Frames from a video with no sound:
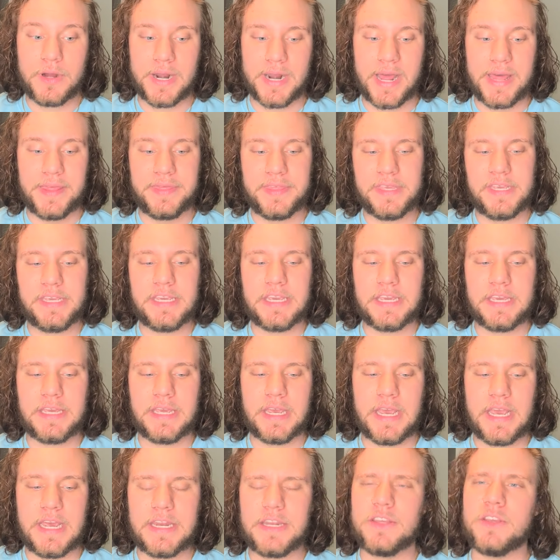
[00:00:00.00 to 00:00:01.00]
And I think
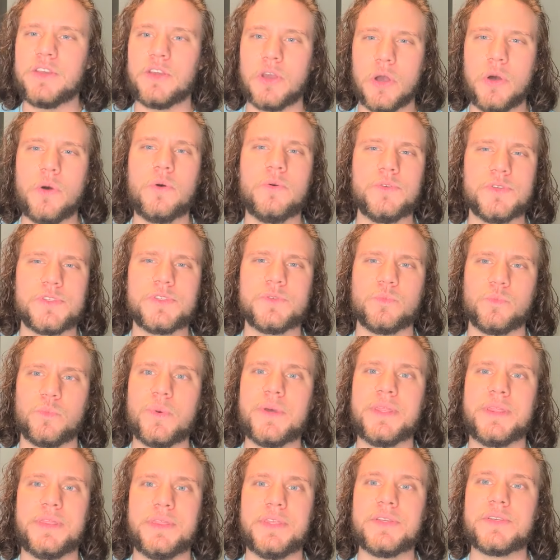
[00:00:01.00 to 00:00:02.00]
it goes
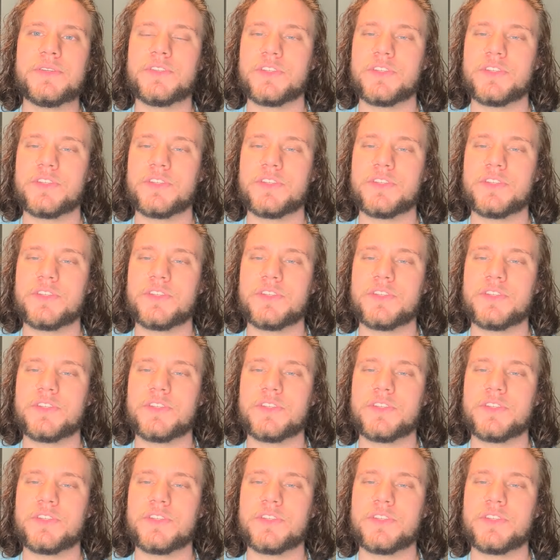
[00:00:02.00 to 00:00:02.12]
with this